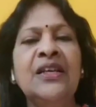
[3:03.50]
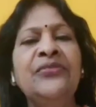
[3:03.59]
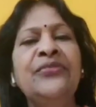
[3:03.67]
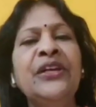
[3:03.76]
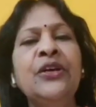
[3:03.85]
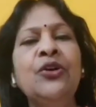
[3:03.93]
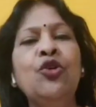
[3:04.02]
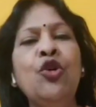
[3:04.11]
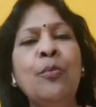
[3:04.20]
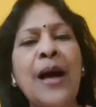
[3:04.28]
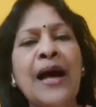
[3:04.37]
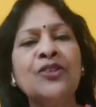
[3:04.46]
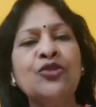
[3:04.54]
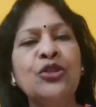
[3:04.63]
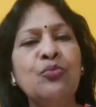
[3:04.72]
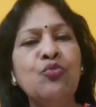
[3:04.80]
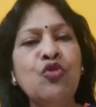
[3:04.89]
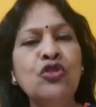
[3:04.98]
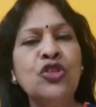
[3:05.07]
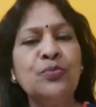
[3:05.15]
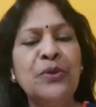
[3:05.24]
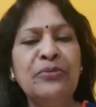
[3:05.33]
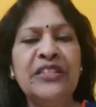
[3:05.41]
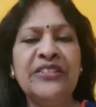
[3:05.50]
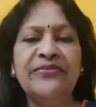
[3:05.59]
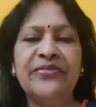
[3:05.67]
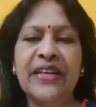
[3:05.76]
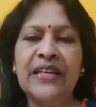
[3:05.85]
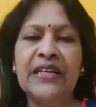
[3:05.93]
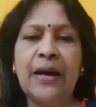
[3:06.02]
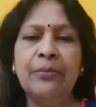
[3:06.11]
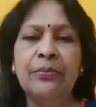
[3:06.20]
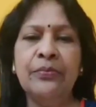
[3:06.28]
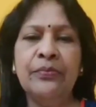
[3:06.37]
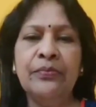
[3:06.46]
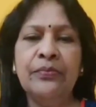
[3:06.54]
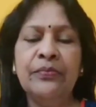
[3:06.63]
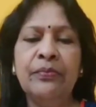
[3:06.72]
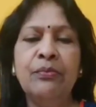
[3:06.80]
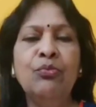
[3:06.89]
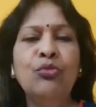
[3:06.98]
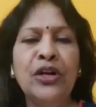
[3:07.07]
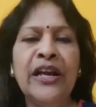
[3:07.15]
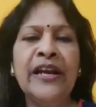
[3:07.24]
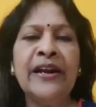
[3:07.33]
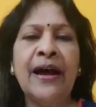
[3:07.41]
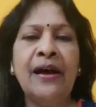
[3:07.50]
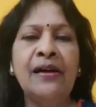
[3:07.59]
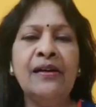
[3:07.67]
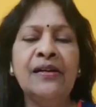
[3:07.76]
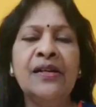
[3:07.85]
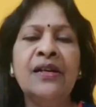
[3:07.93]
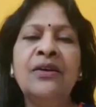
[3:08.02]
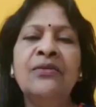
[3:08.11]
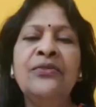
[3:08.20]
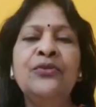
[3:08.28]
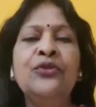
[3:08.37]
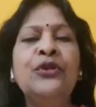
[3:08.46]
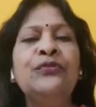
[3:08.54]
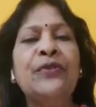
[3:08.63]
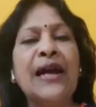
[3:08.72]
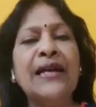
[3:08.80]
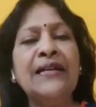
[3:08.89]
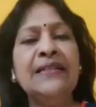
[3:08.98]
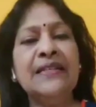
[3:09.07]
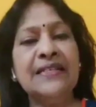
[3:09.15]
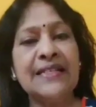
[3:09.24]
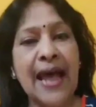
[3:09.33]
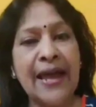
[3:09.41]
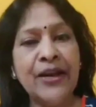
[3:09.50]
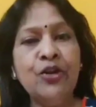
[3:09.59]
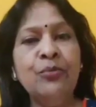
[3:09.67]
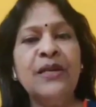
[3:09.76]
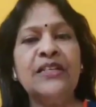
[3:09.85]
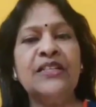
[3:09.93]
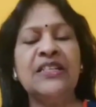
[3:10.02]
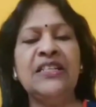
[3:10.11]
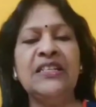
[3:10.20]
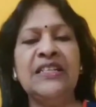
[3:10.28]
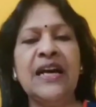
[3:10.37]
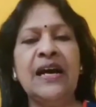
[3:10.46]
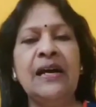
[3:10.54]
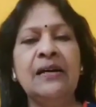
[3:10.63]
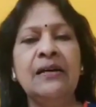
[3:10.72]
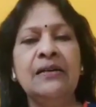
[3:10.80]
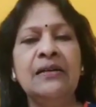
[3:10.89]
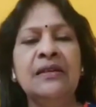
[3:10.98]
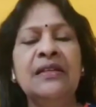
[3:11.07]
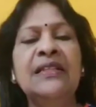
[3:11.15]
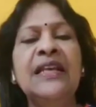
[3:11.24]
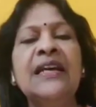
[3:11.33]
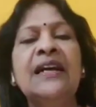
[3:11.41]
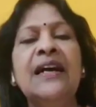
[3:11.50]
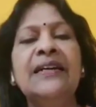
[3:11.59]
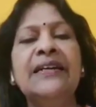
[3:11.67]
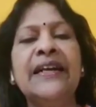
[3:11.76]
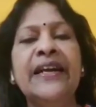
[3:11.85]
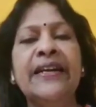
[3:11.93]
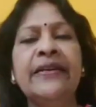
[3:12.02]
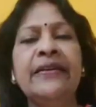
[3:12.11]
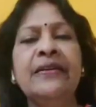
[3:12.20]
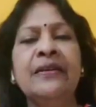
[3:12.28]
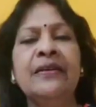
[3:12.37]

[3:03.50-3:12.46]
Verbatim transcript: If we go back to the most primitive kingdom, Monera, we would find the cyanobacteria. They contain